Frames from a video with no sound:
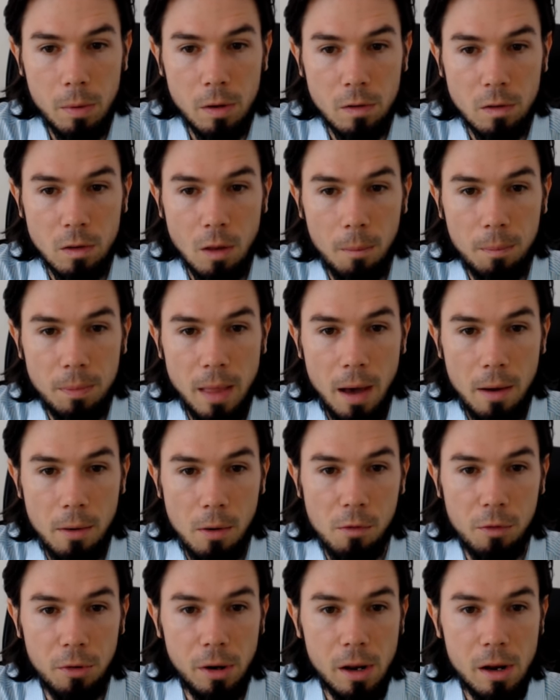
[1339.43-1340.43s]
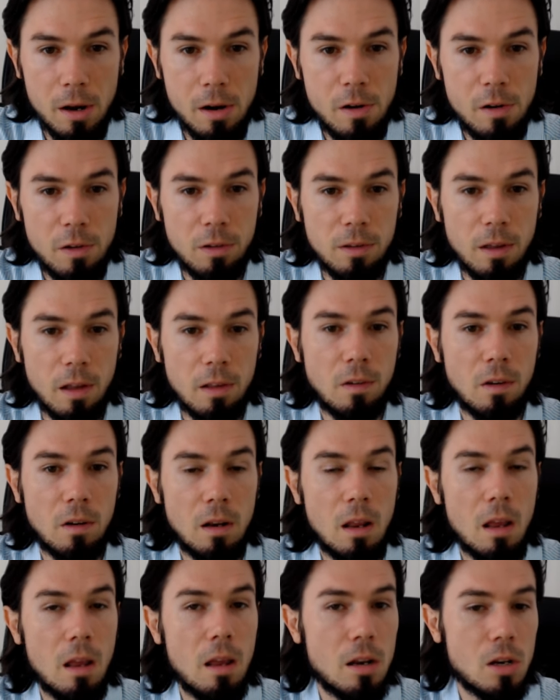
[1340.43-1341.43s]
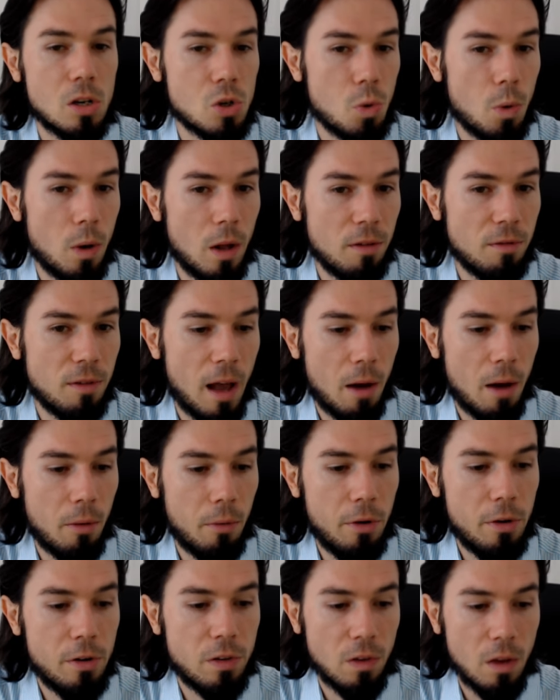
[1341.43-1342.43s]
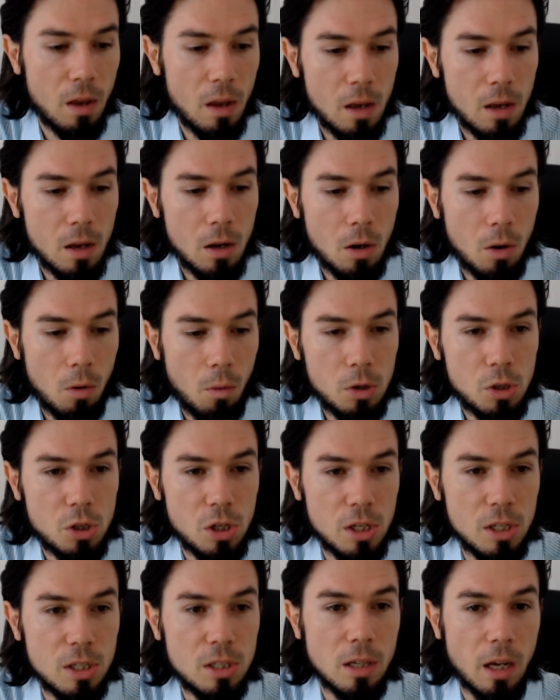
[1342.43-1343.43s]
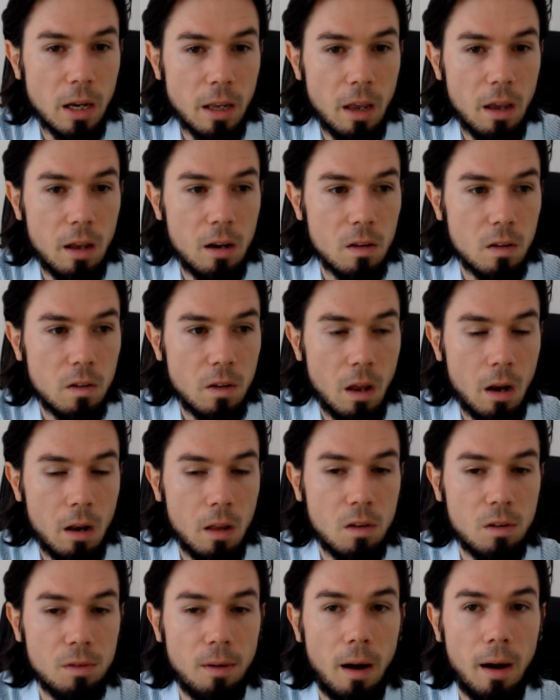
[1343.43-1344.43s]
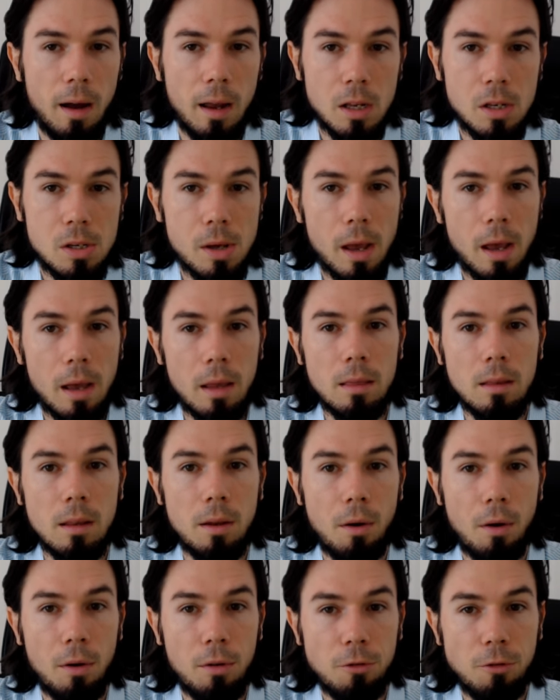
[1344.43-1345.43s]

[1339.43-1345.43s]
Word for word: been stopped out over there. So that's a day and 12 hours, which is again satisfying to end it on